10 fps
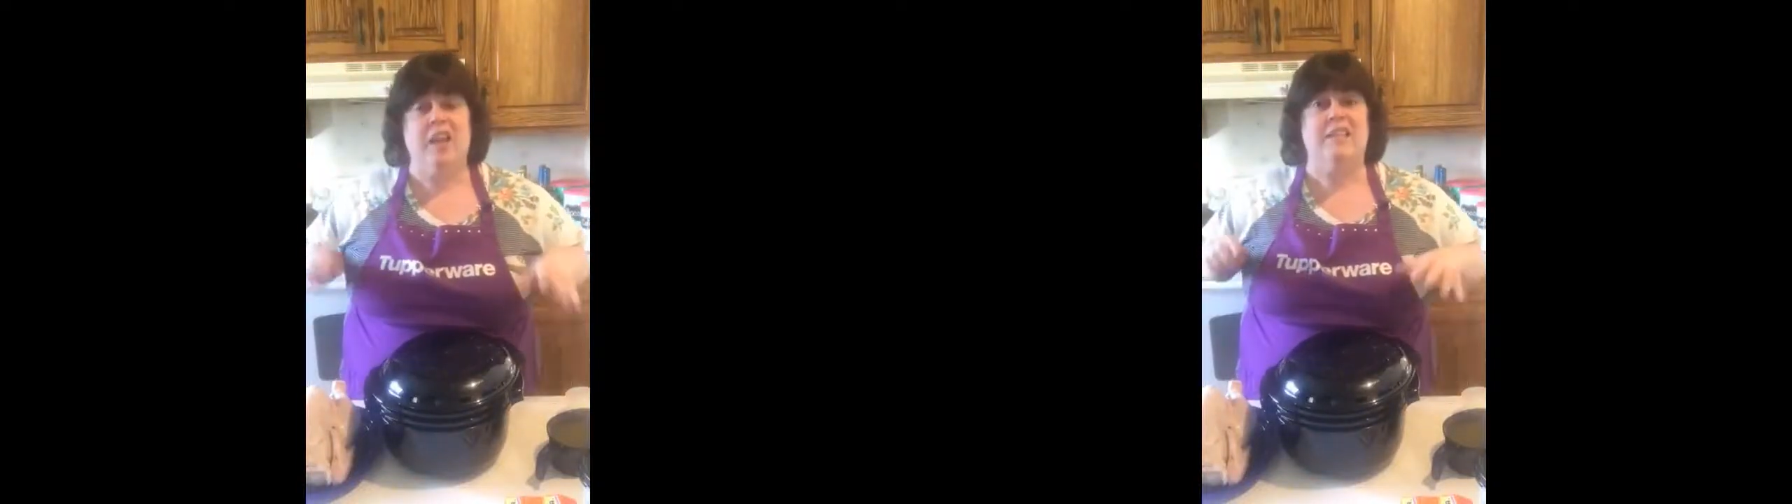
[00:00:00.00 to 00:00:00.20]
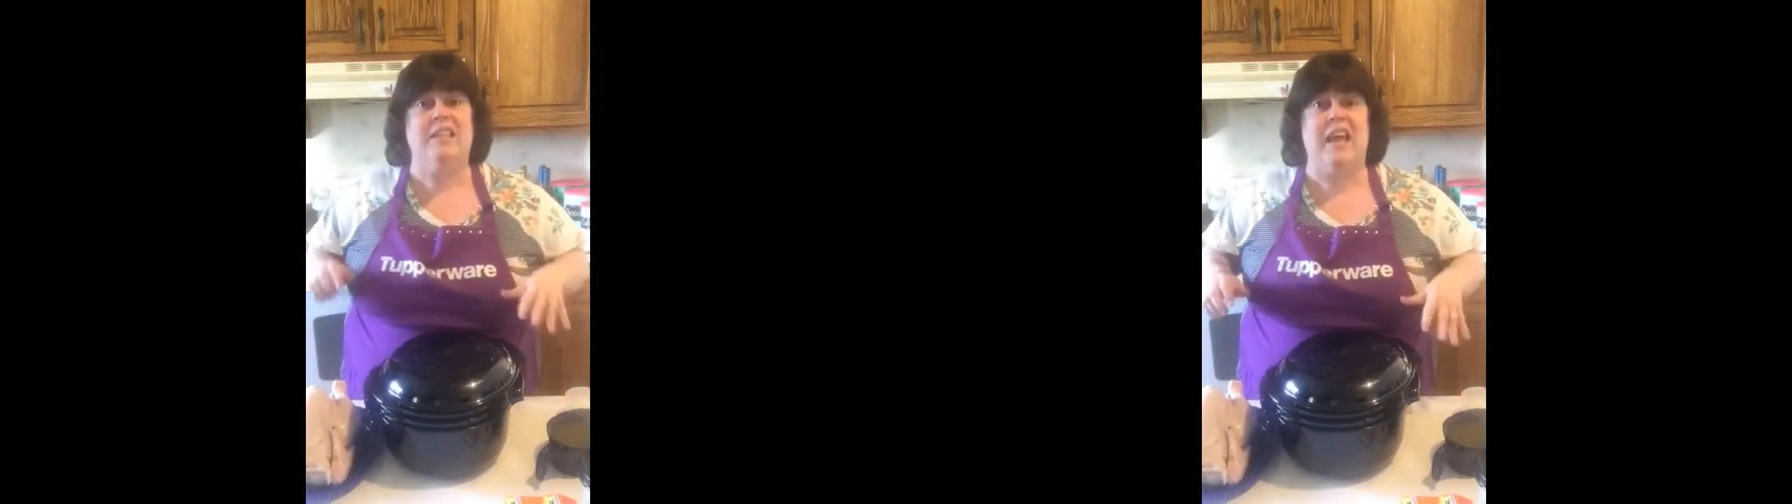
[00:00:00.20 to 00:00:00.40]

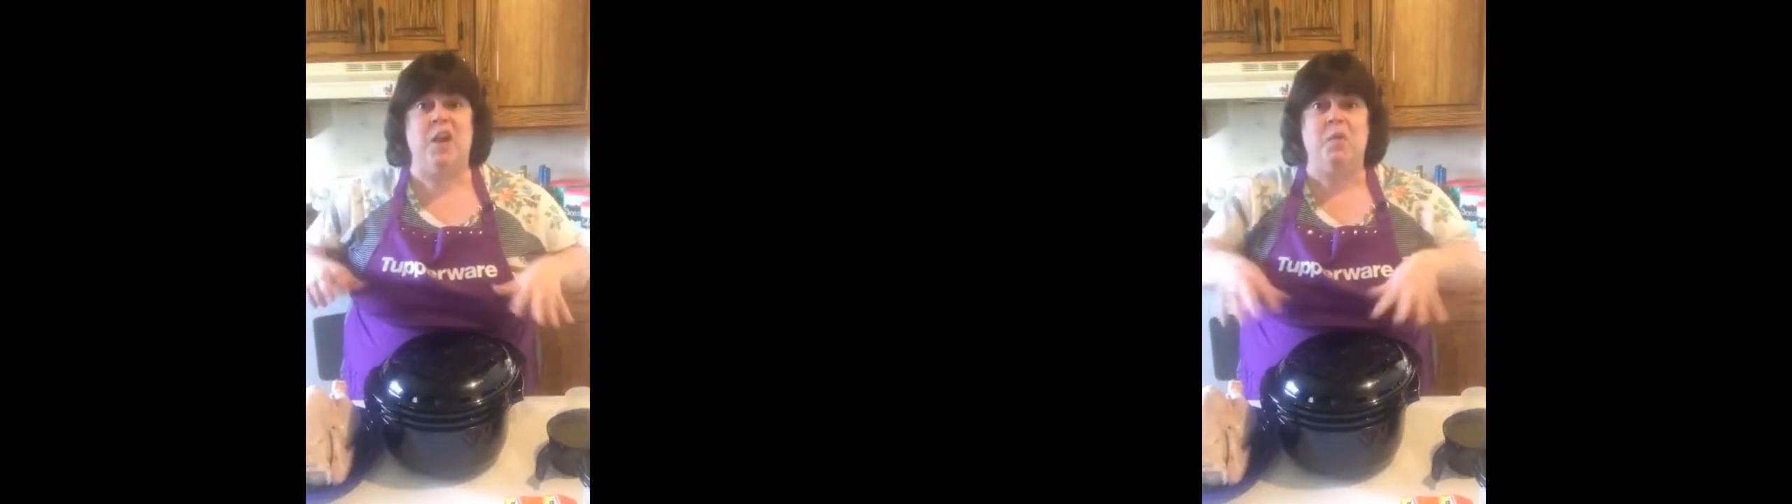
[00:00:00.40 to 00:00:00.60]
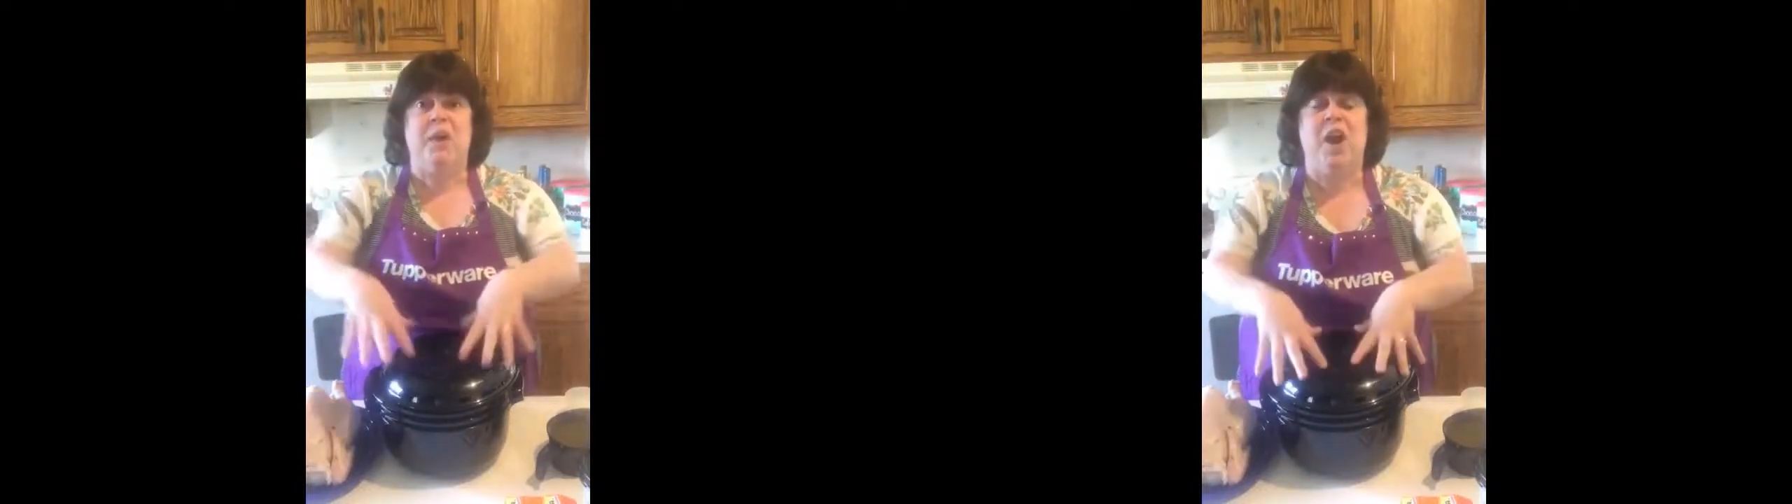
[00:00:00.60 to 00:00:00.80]

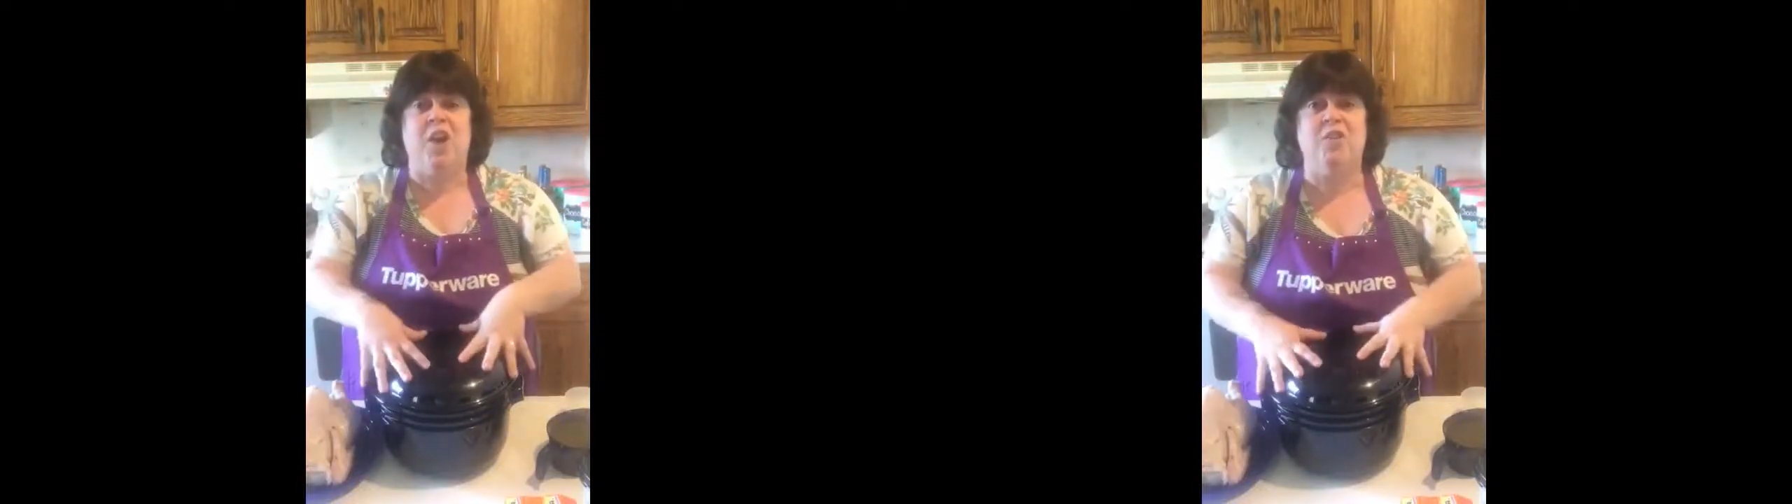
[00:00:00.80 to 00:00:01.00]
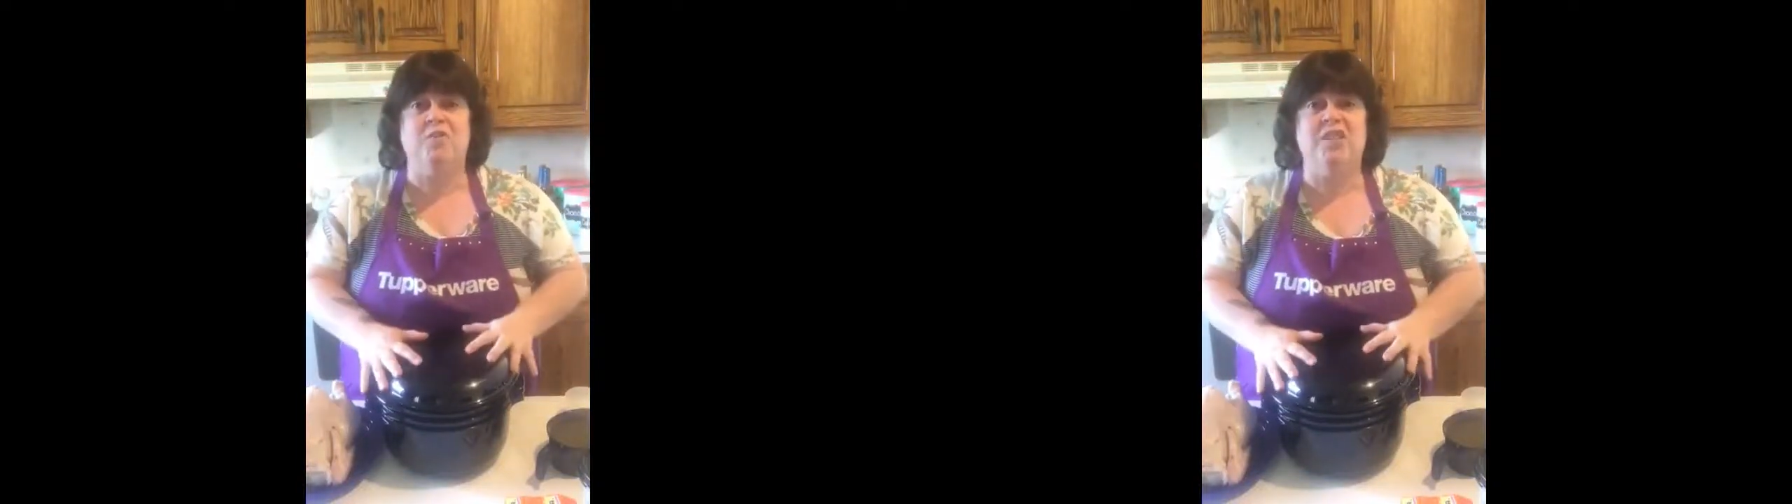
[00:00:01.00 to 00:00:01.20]
Today we
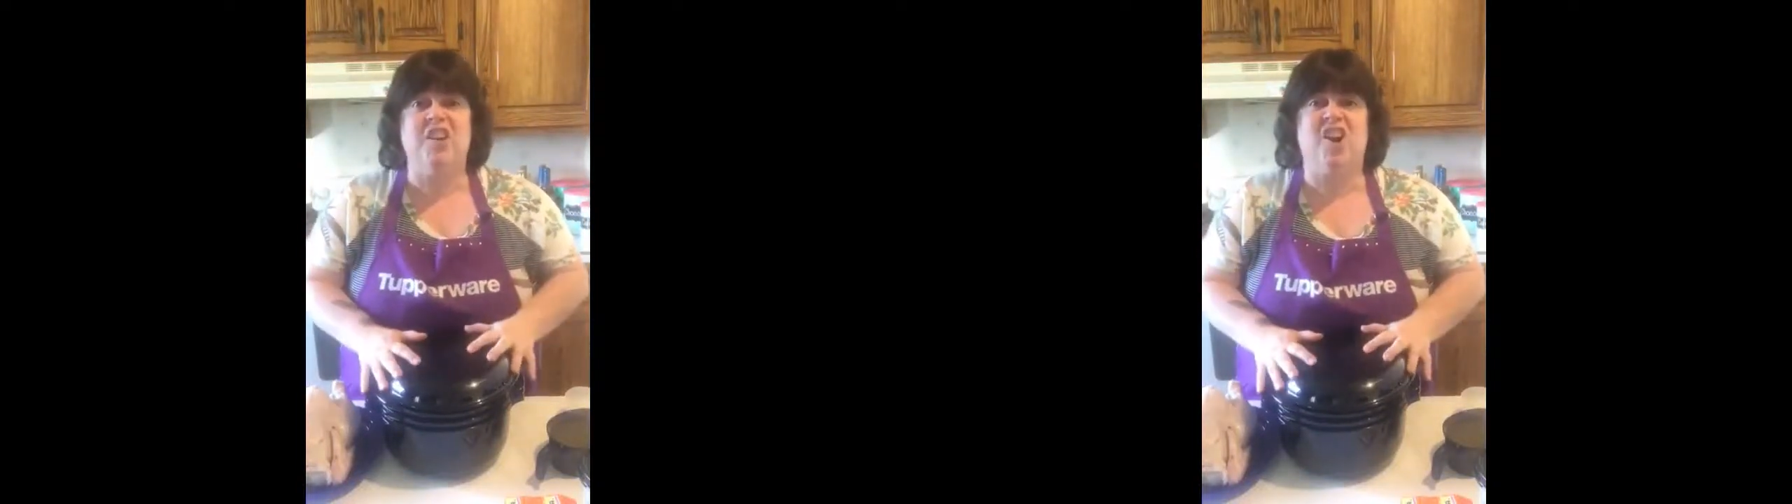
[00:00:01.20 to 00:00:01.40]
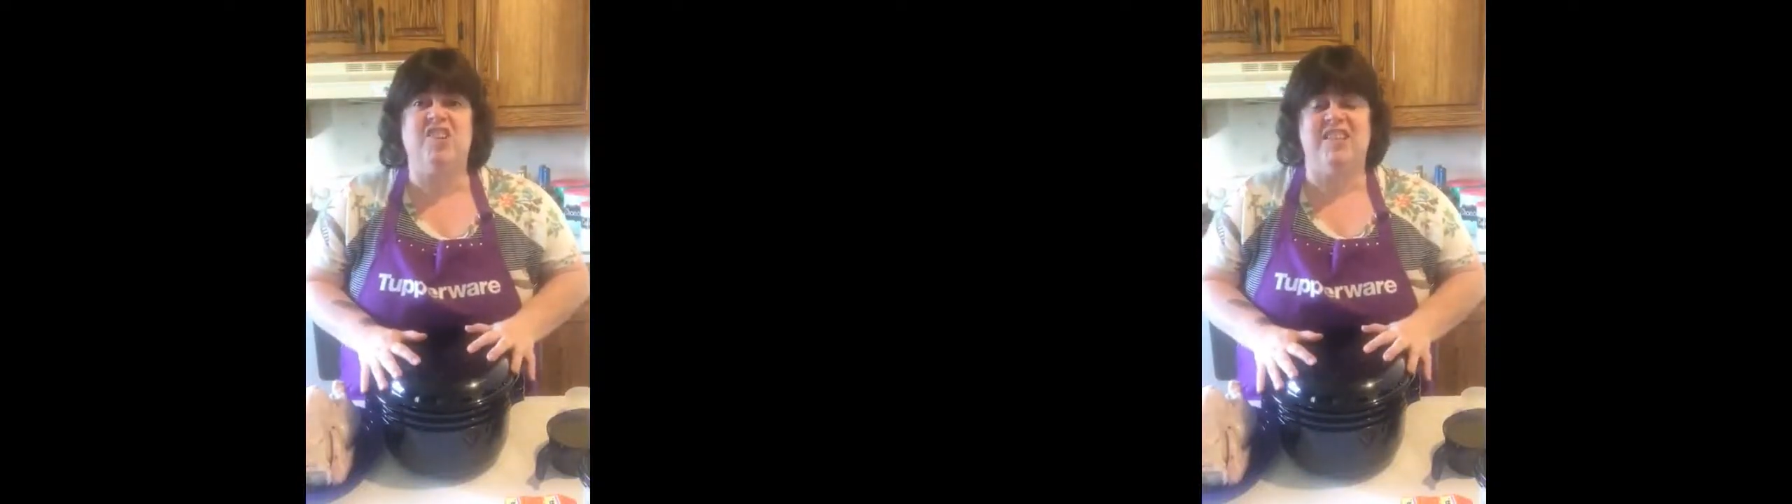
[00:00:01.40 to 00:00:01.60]
are using
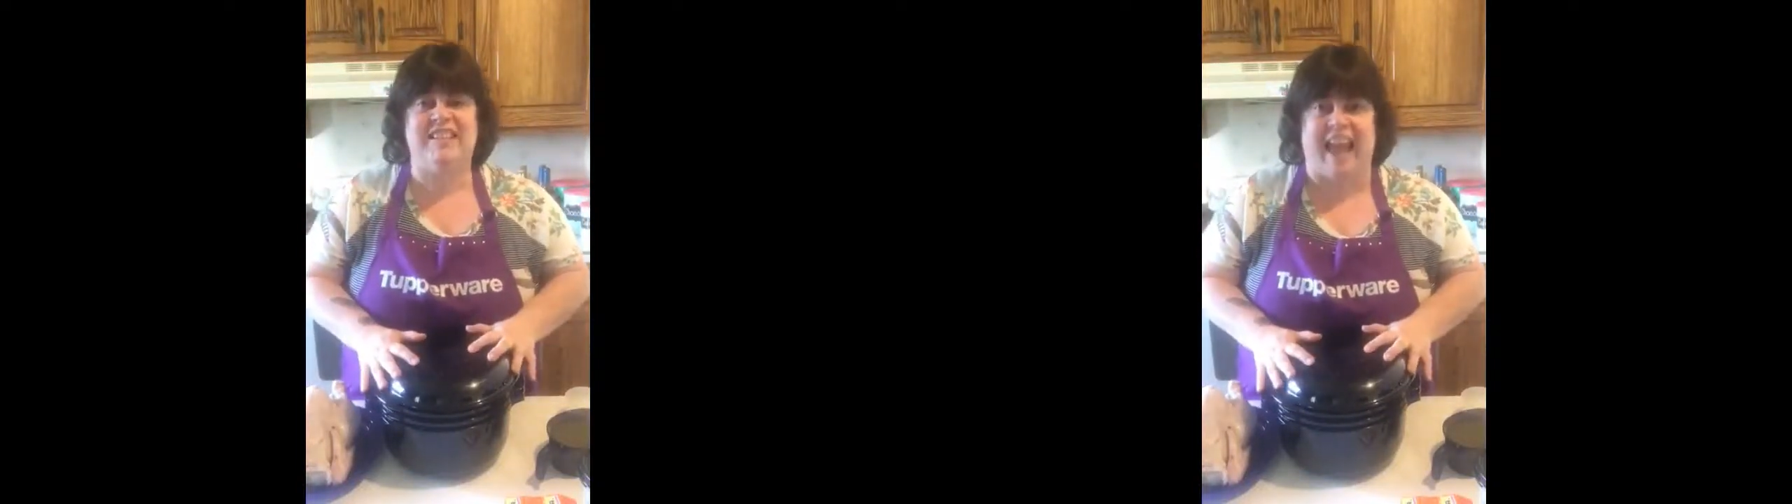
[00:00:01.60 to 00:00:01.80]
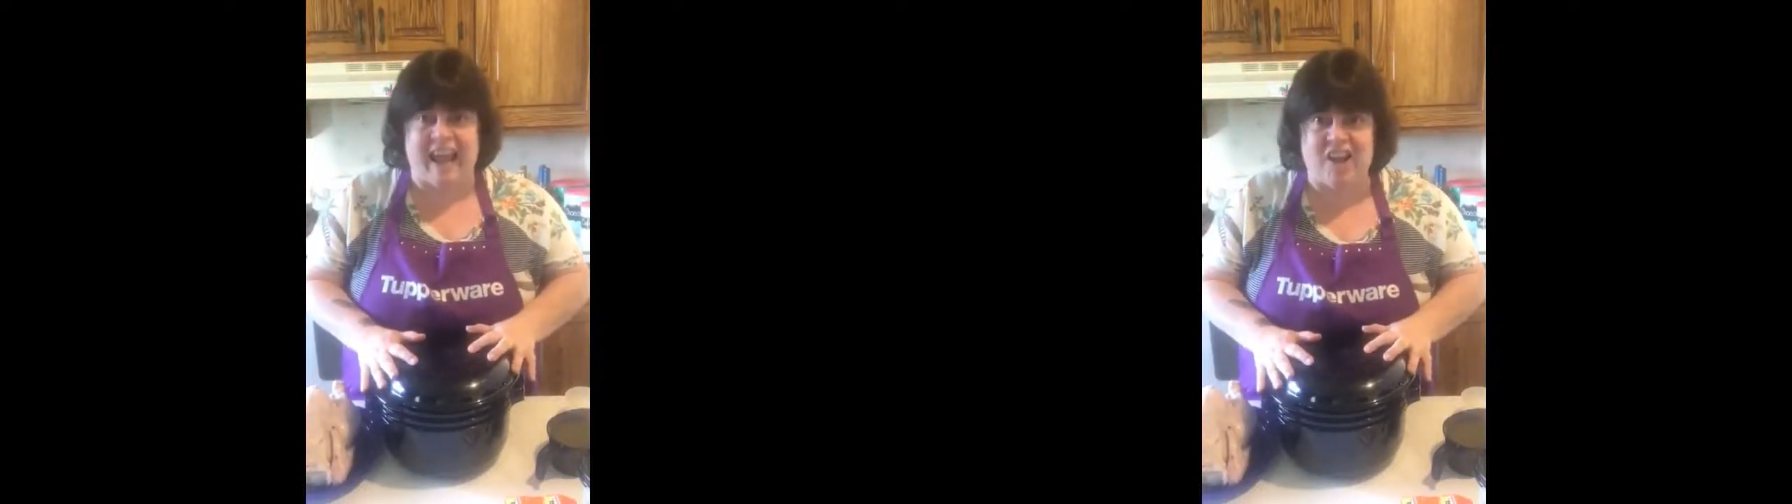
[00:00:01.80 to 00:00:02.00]
our
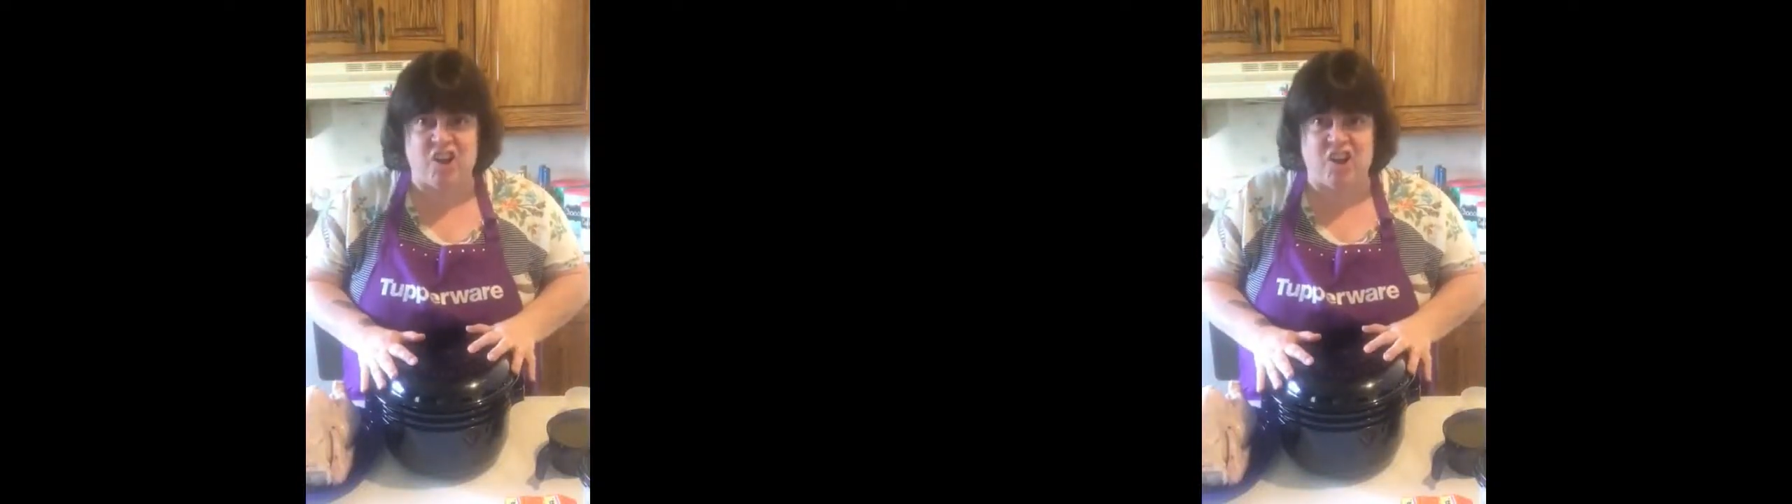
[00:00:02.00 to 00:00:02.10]
stack